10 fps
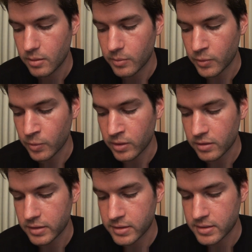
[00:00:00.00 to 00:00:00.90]
but Will
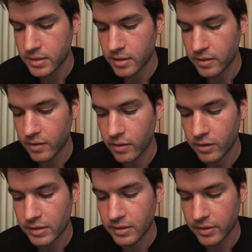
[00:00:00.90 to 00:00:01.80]
could see the
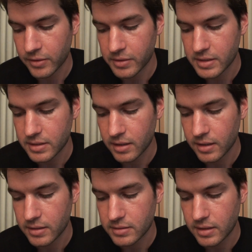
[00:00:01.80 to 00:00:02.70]
hard glitter in his
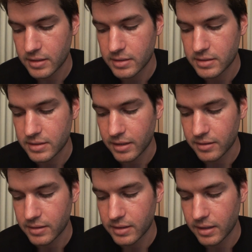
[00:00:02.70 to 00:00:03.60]
eyes as he stared
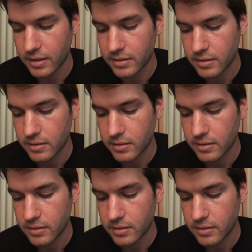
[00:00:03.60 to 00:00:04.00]
at the night.